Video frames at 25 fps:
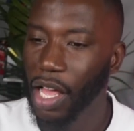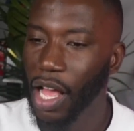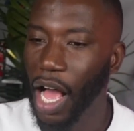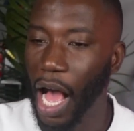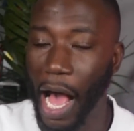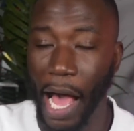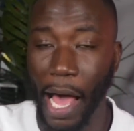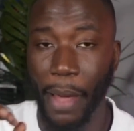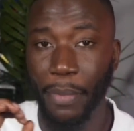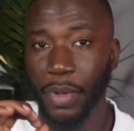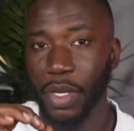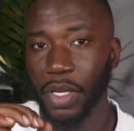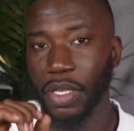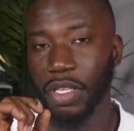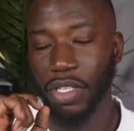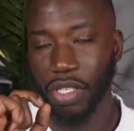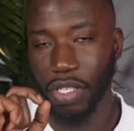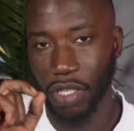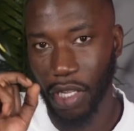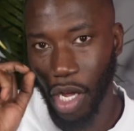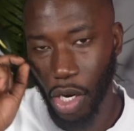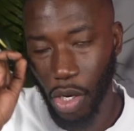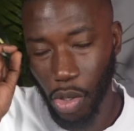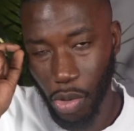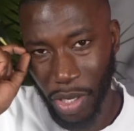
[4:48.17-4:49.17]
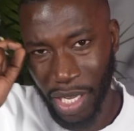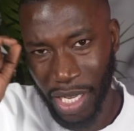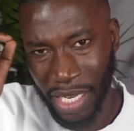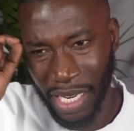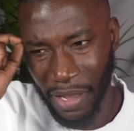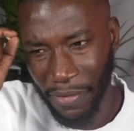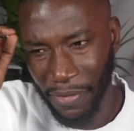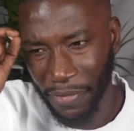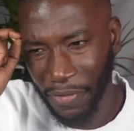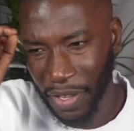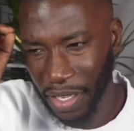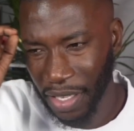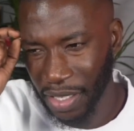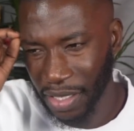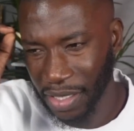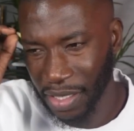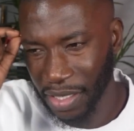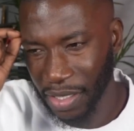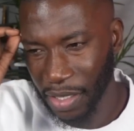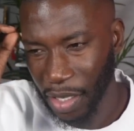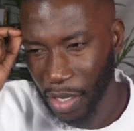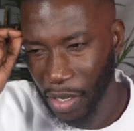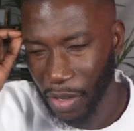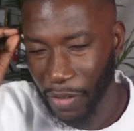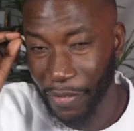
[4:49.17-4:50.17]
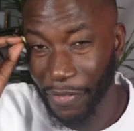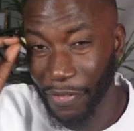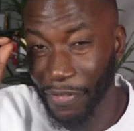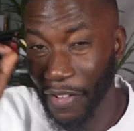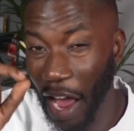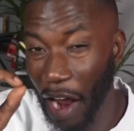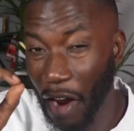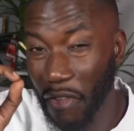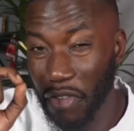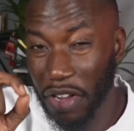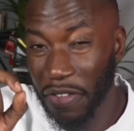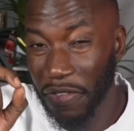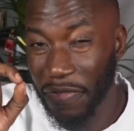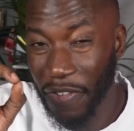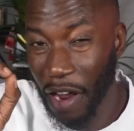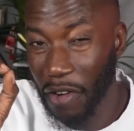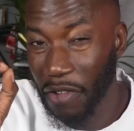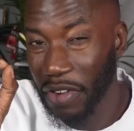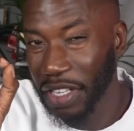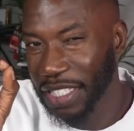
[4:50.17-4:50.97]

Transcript: I'm going to start looking at things very, very